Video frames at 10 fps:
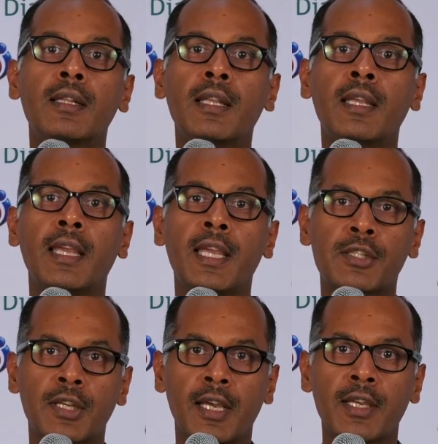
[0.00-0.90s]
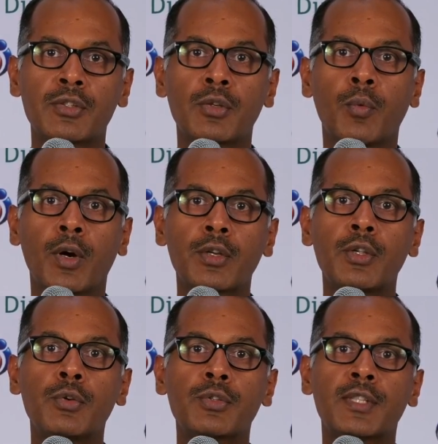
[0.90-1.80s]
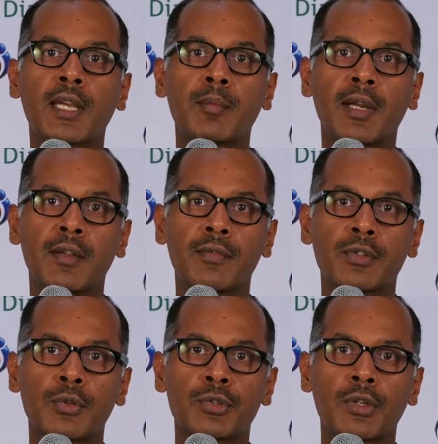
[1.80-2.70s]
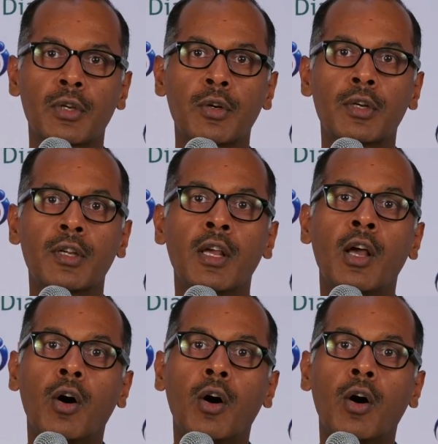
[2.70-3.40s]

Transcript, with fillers: the HNIs who want to use their money for social good,